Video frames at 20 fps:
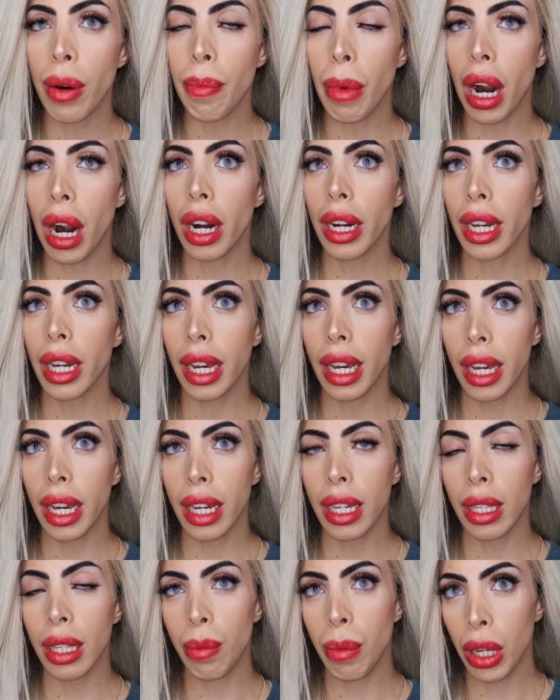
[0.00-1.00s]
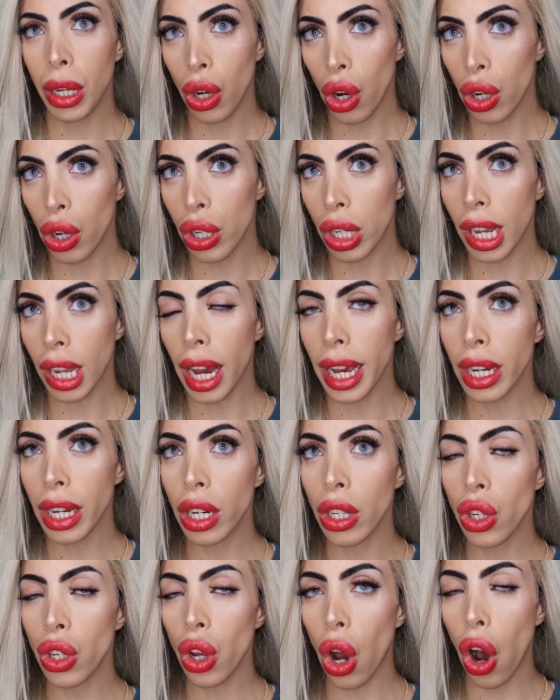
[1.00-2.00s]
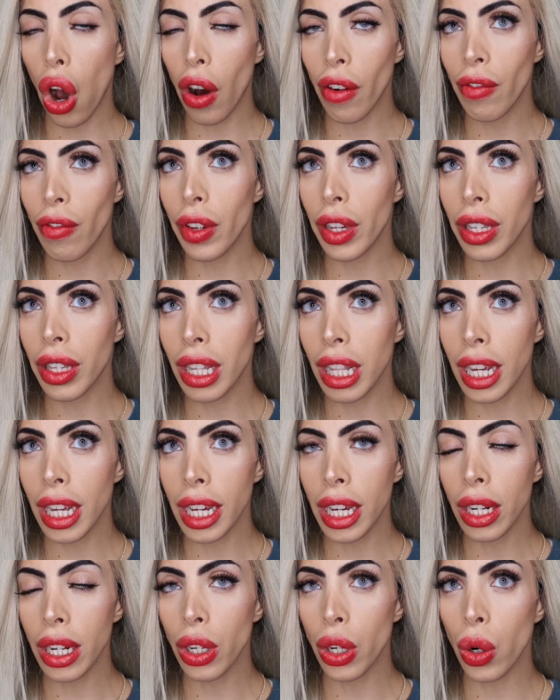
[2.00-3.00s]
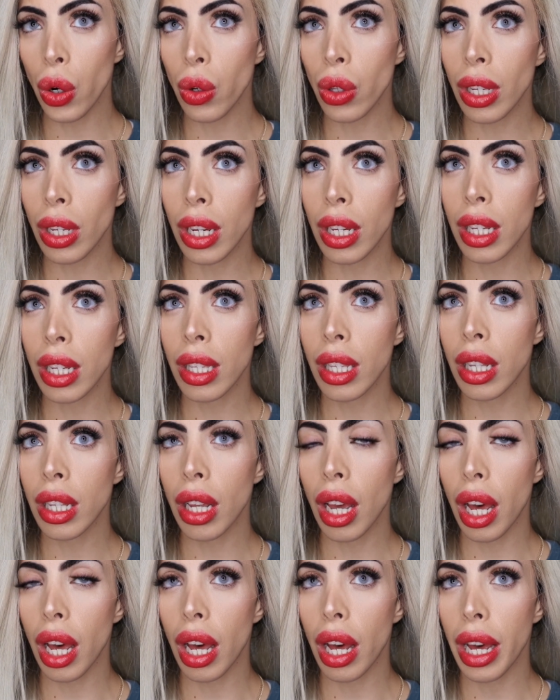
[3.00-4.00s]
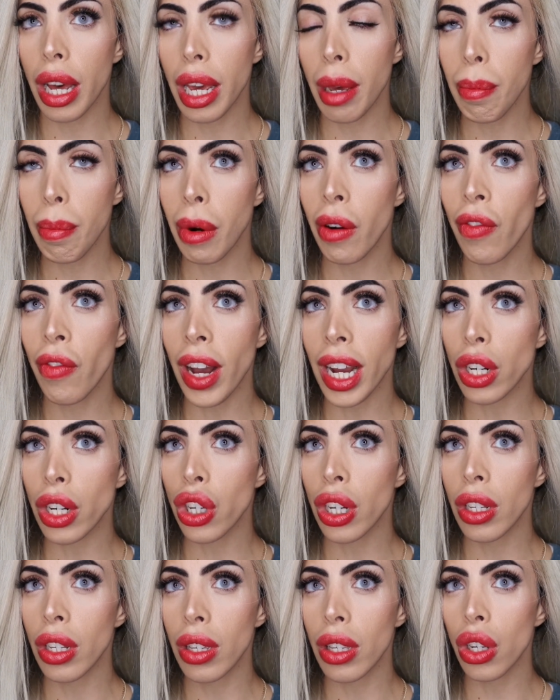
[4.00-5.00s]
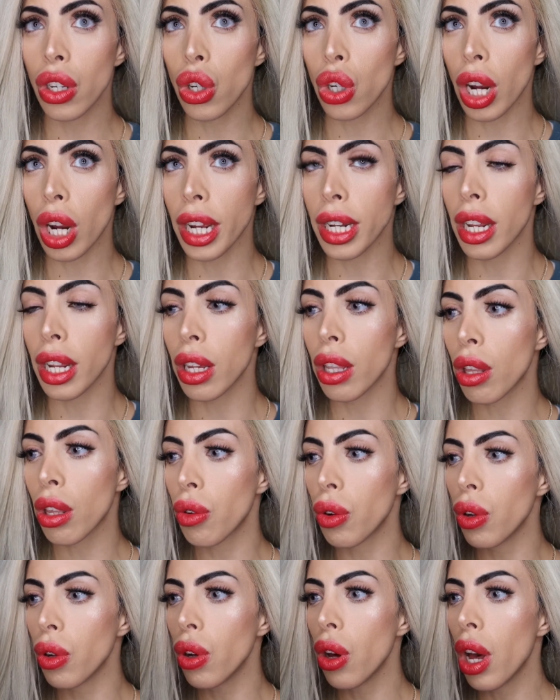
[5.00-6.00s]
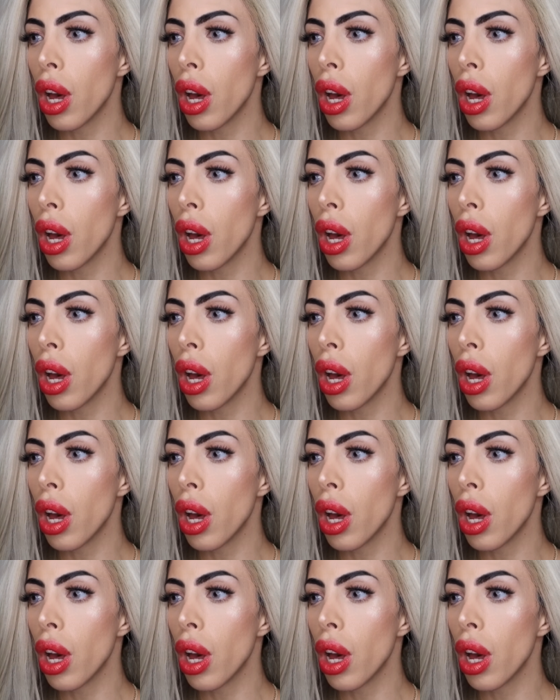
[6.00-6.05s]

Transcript: mark is because I could obviously notice imperfections shining through.